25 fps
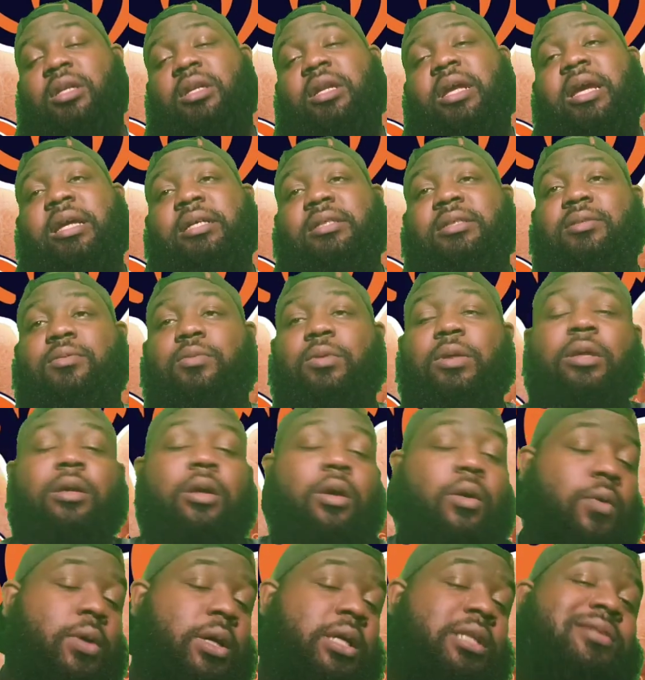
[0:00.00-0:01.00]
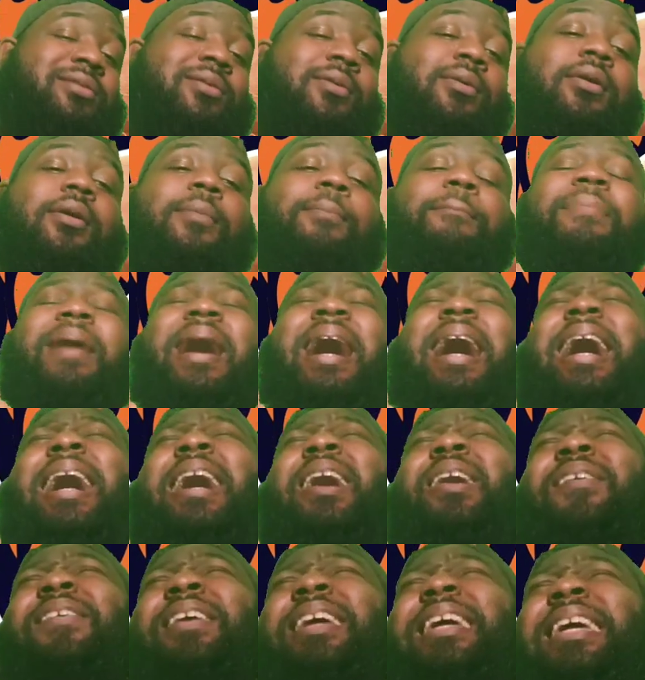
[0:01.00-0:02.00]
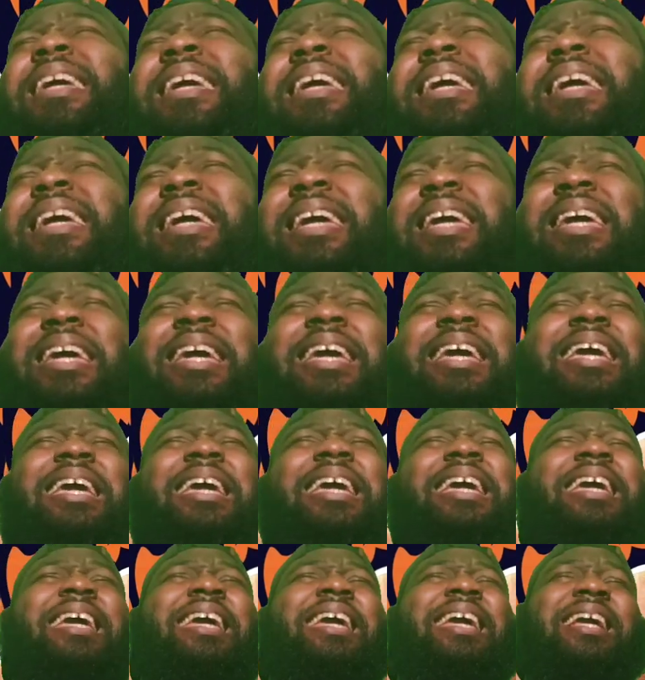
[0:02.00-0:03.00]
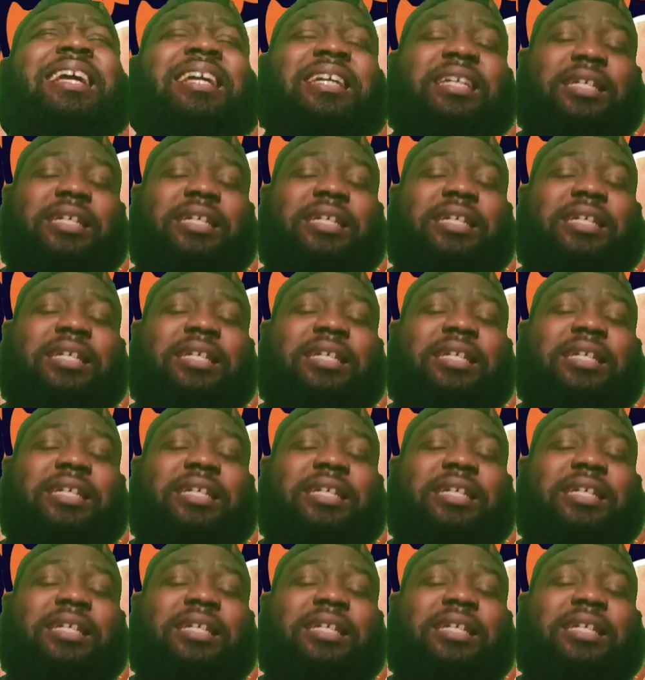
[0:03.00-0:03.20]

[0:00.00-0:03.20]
Next, we go into the bye week.